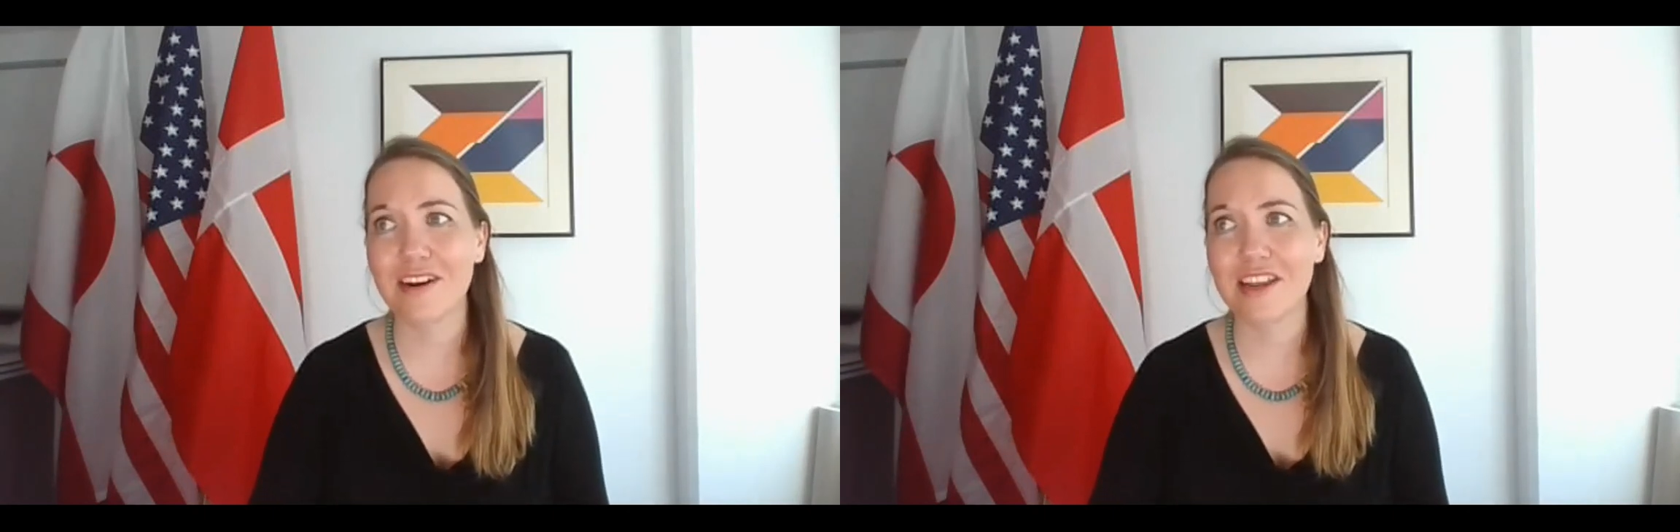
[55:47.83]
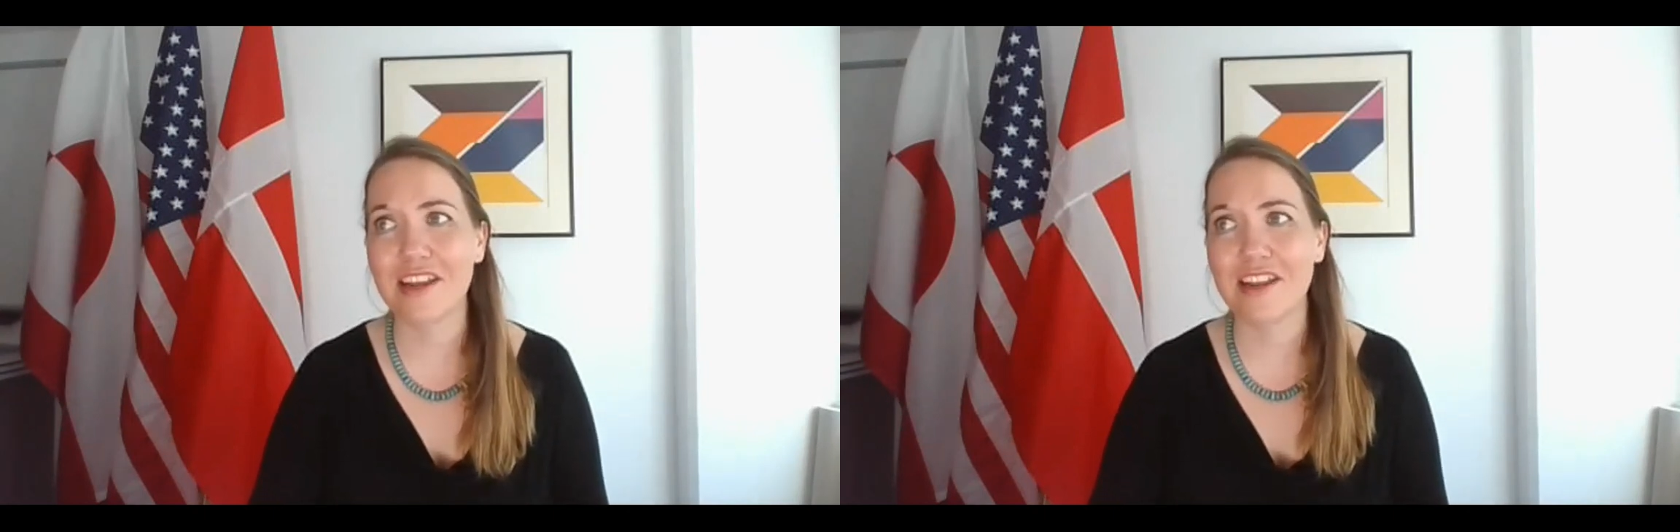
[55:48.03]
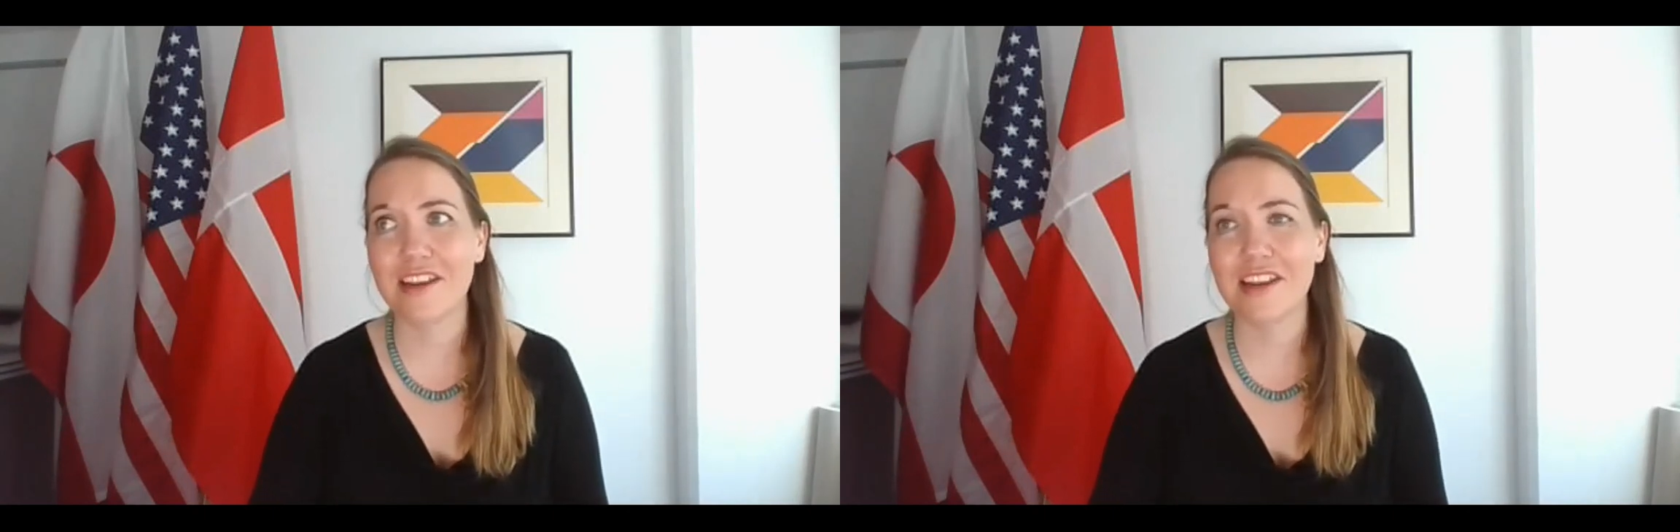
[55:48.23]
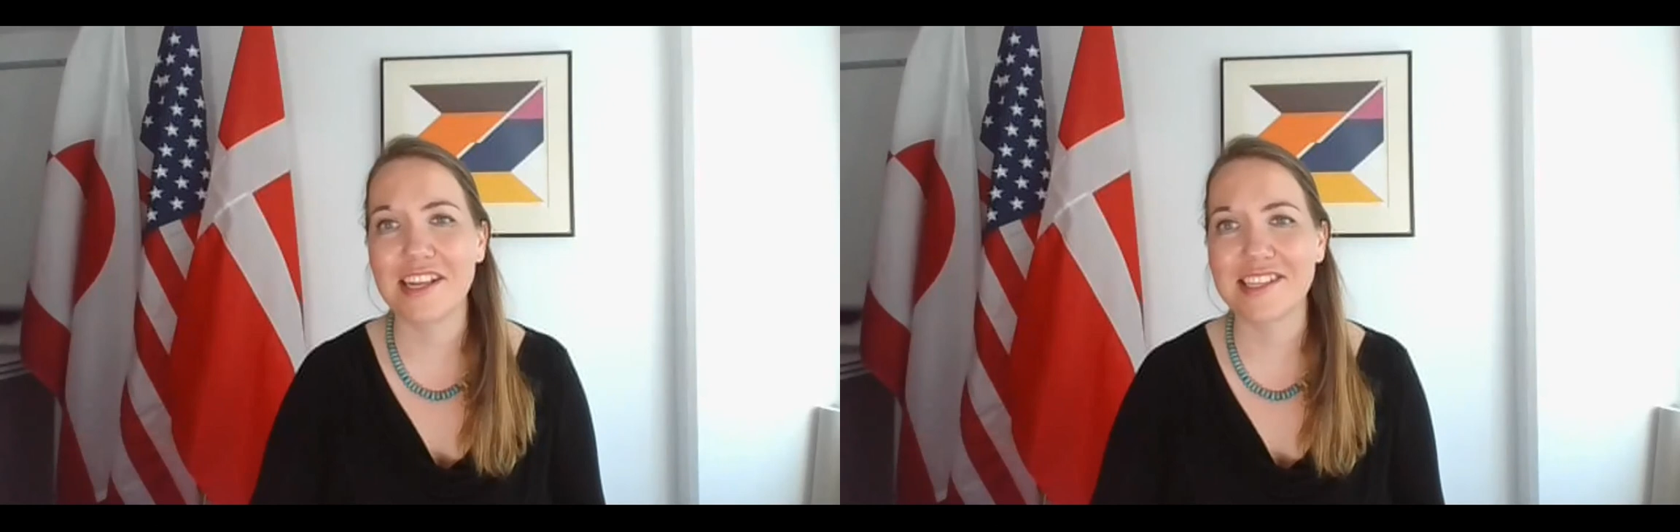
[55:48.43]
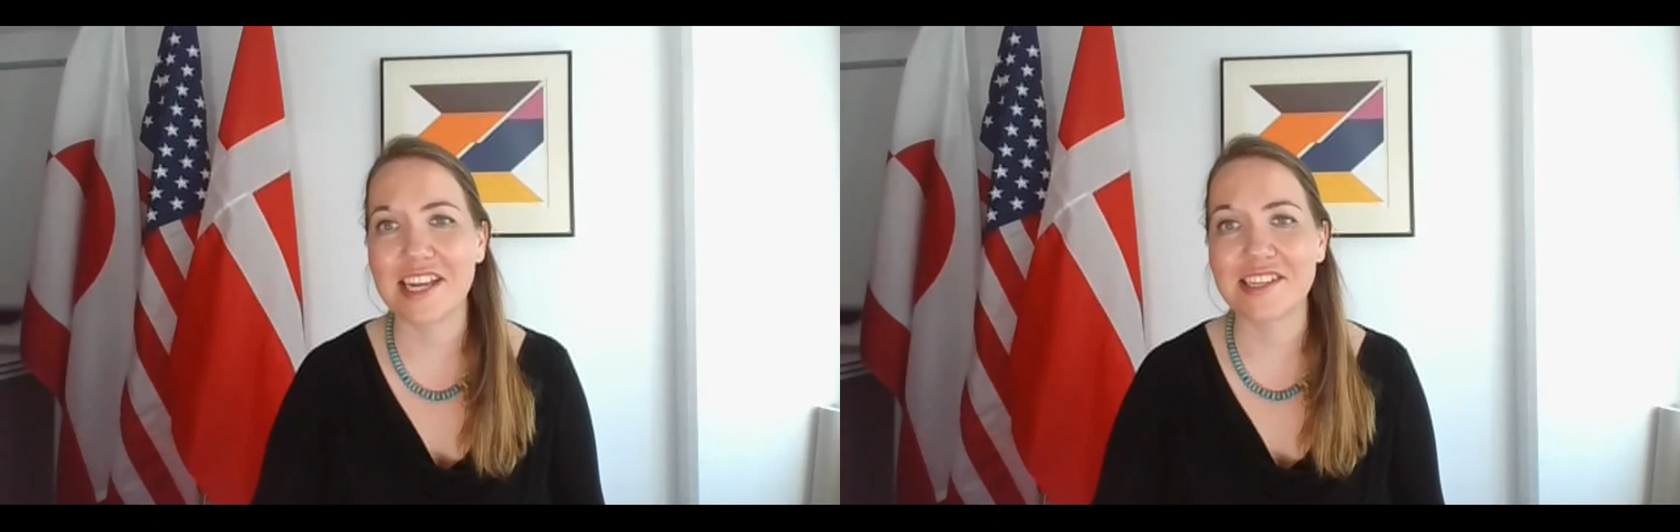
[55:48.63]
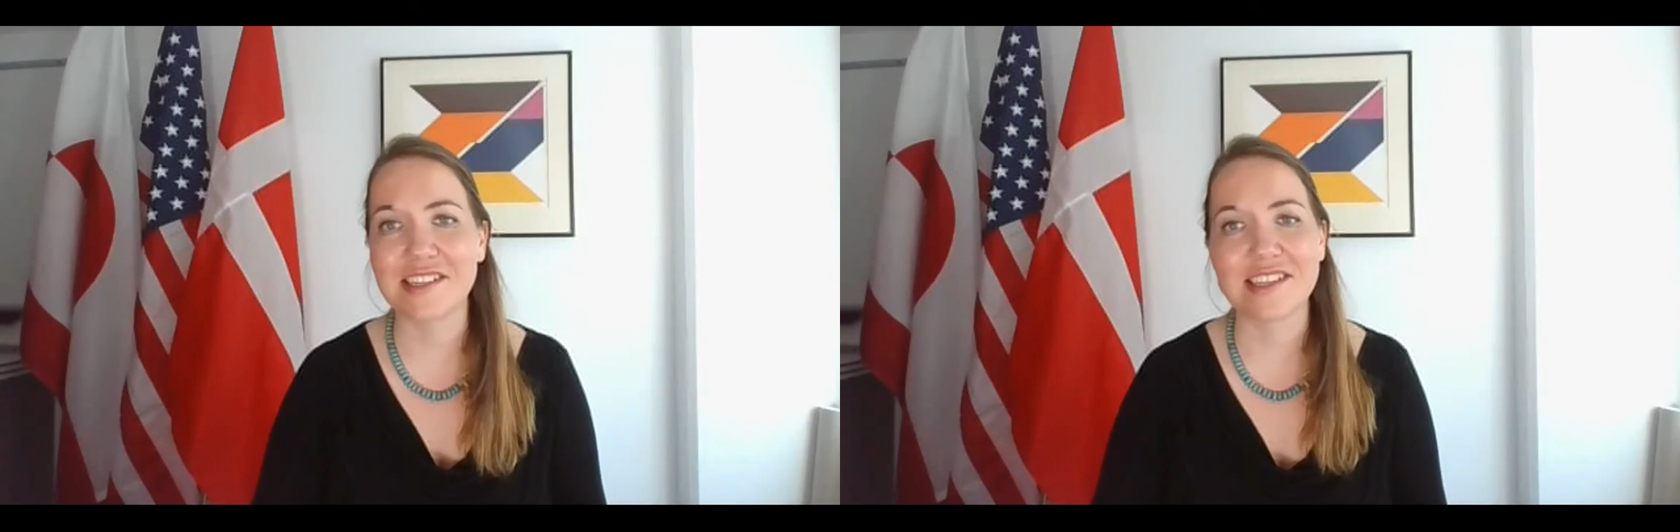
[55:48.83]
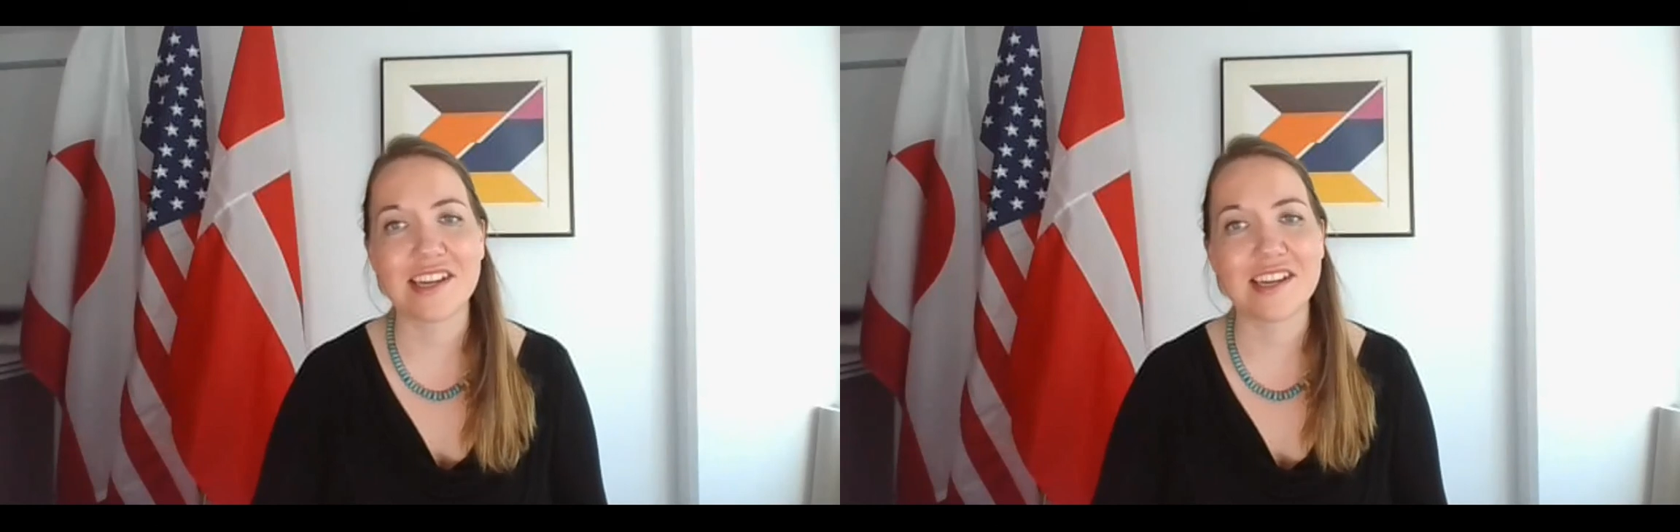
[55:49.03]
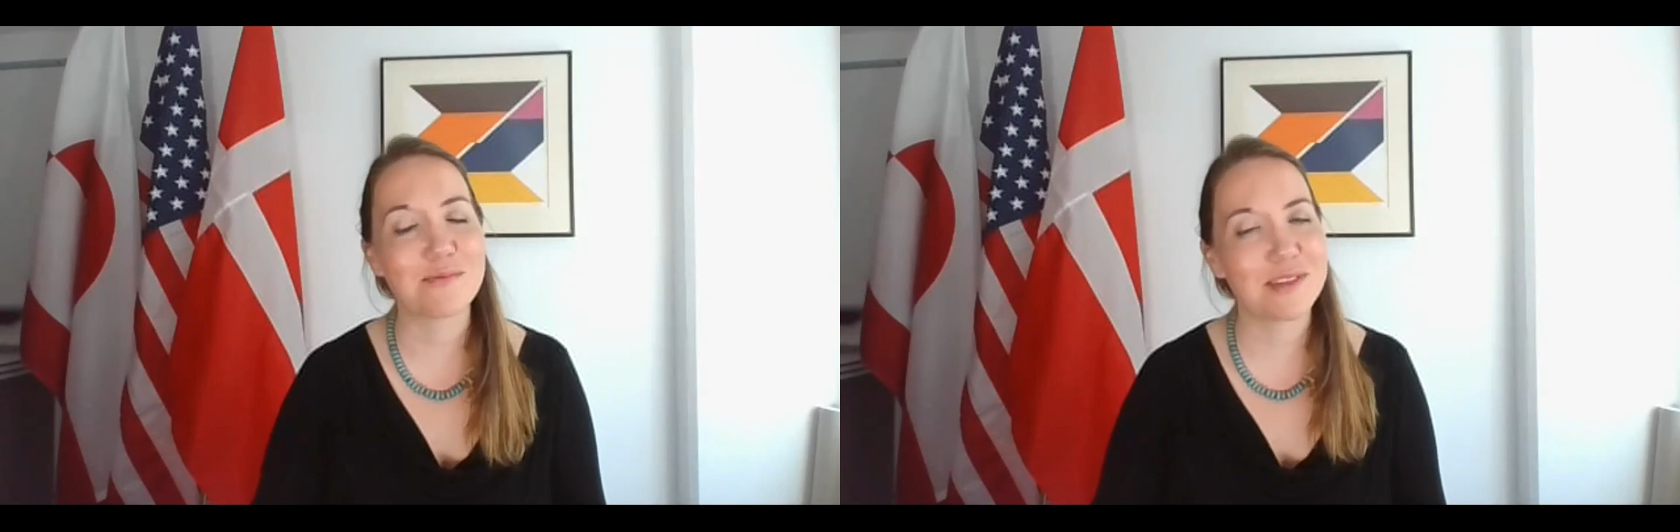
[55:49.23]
in East Asian studies,